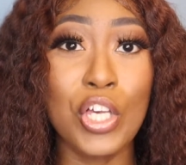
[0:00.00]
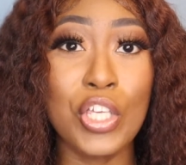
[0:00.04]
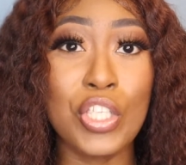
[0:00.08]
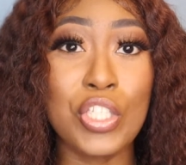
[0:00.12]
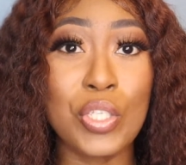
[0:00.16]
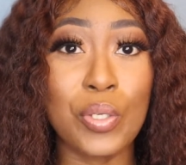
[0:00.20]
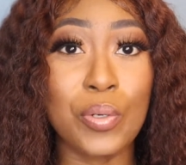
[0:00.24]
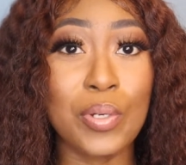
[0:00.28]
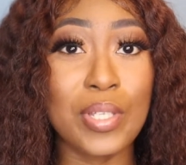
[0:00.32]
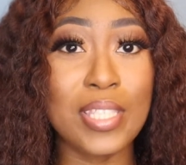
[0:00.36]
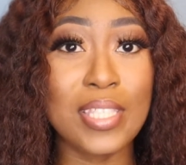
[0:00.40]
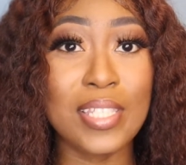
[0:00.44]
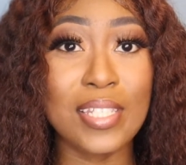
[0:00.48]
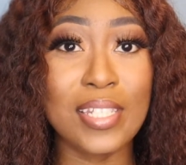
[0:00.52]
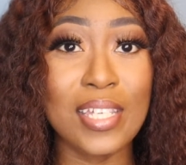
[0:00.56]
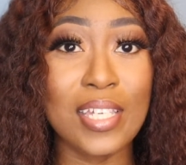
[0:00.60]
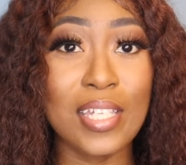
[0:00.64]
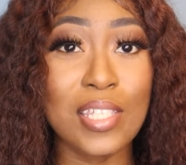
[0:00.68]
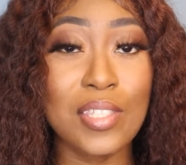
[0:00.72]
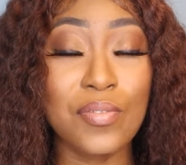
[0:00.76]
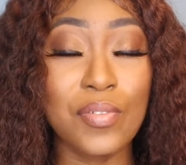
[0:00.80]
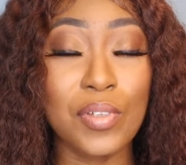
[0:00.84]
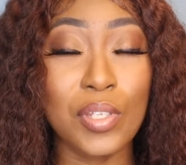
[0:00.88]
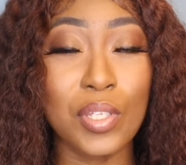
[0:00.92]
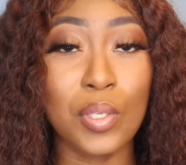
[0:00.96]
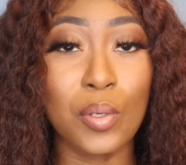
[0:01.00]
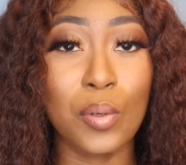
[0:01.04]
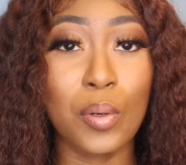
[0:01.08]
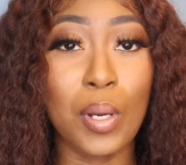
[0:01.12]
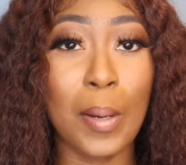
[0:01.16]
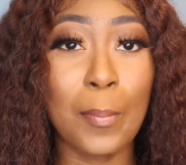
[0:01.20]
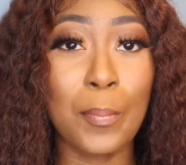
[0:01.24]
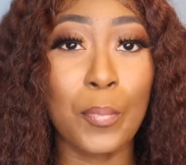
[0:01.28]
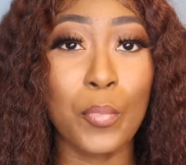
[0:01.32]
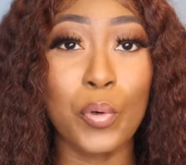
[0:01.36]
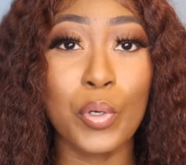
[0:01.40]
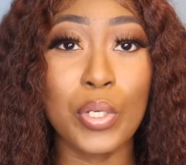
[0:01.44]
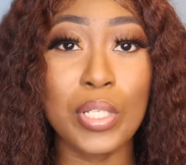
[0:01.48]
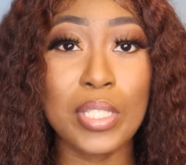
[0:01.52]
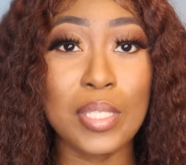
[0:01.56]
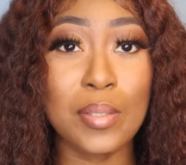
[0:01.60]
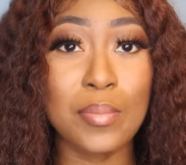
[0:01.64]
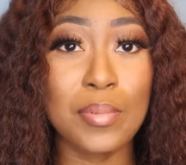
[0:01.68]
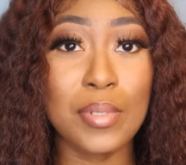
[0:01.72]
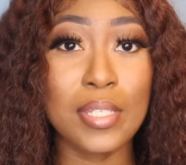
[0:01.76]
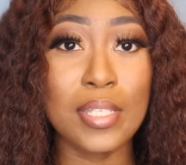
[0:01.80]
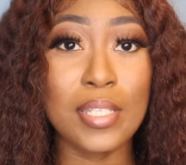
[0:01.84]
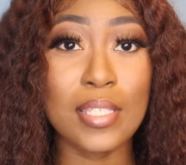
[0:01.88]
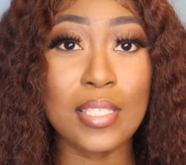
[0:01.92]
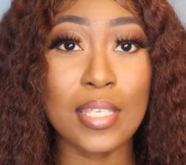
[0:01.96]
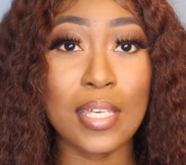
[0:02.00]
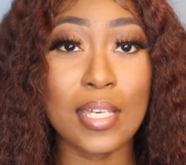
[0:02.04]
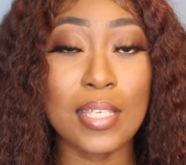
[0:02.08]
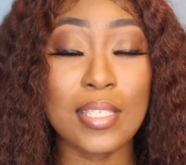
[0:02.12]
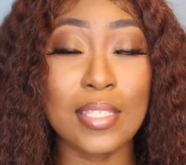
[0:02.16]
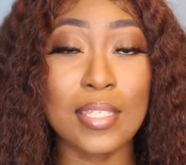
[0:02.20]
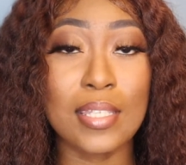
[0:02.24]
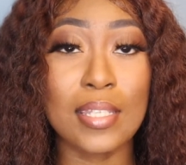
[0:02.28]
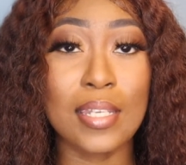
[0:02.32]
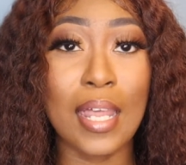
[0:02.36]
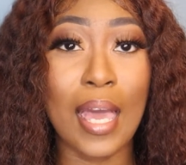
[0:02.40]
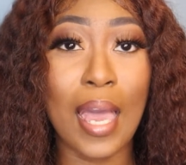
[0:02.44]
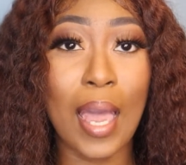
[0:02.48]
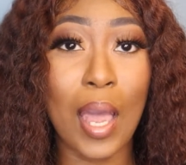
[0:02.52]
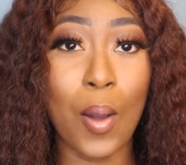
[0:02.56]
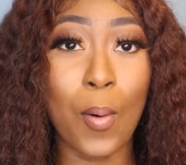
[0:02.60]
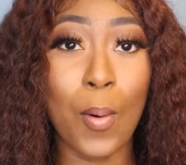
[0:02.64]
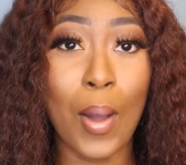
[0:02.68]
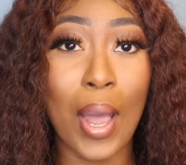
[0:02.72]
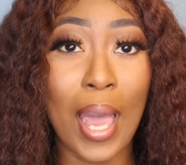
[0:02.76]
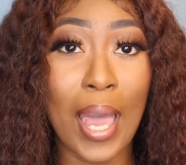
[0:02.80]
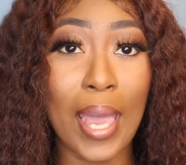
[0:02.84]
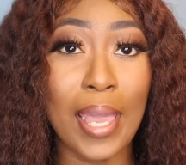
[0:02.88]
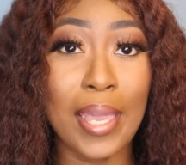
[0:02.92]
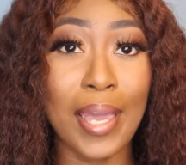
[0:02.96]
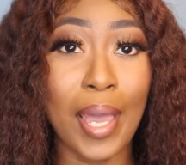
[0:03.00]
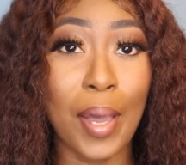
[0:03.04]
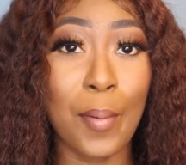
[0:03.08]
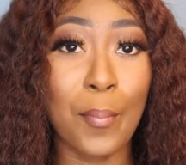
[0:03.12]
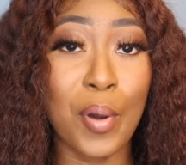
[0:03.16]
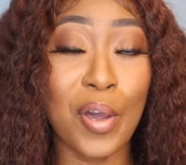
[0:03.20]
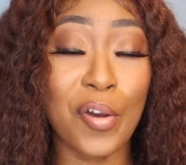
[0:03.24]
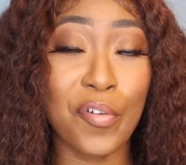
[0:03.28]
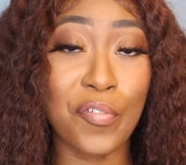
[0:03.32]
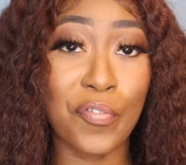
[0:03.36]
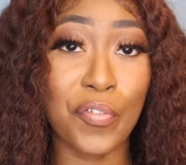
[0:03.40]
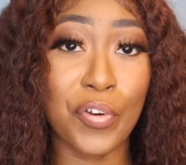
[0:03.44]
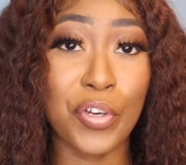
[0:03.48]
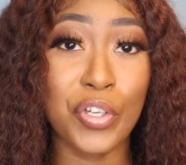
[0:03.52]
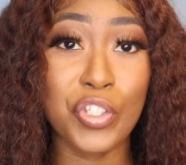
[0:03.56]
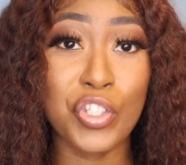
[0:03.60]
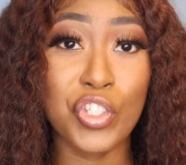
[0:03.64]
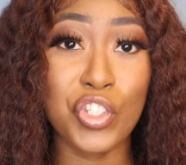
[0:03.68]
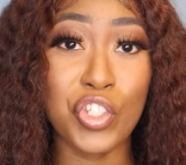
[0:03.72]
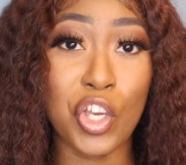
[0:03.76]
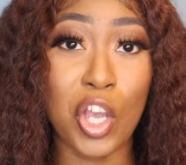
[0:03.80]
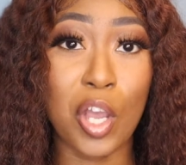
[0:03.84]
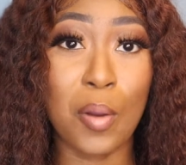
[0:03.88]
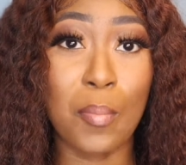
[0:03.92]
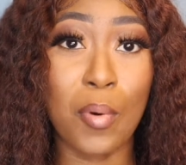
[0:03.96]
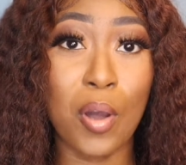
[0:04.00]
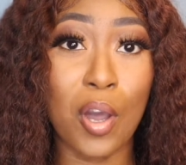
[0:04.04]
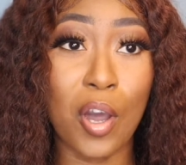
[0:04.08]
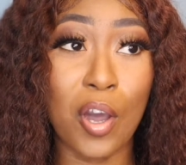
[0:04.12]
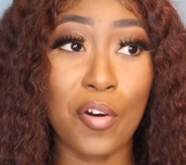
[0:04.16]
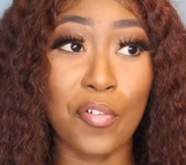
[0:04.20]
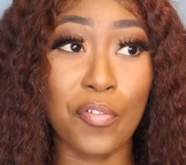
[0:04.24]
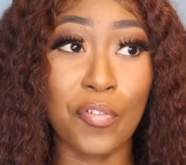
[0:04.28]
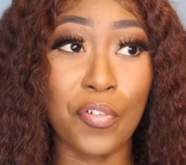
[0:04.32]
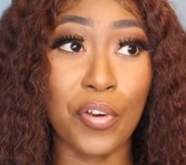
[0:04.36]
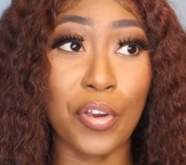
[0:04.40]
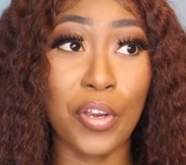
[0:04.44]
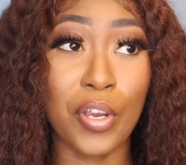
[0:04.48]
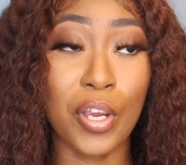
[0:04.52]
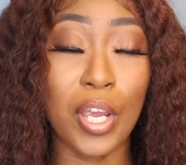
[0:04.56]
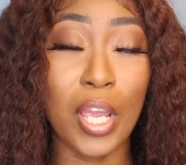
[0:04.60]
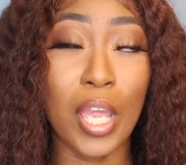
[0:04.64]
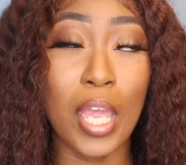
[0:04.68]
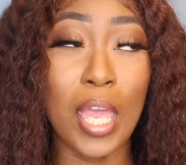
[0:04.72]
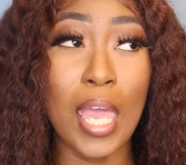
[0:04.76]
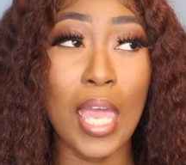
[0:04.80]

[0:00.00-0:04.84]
So in today's video, I'm going to be discussing how I got my first job offer